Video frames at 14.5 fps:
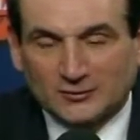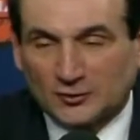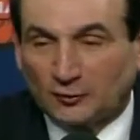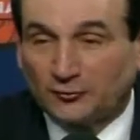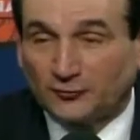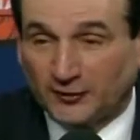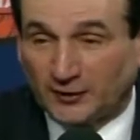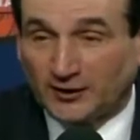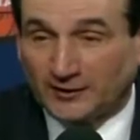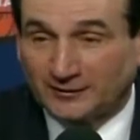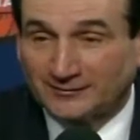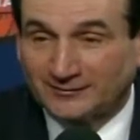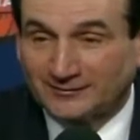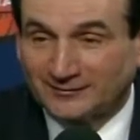so
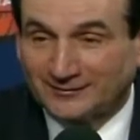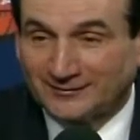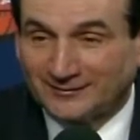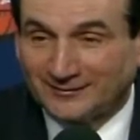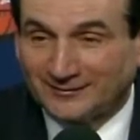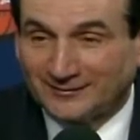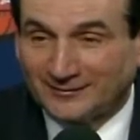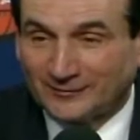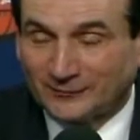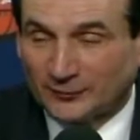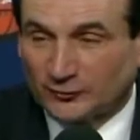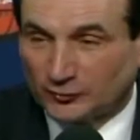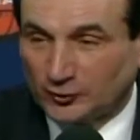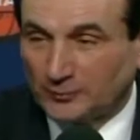fitting for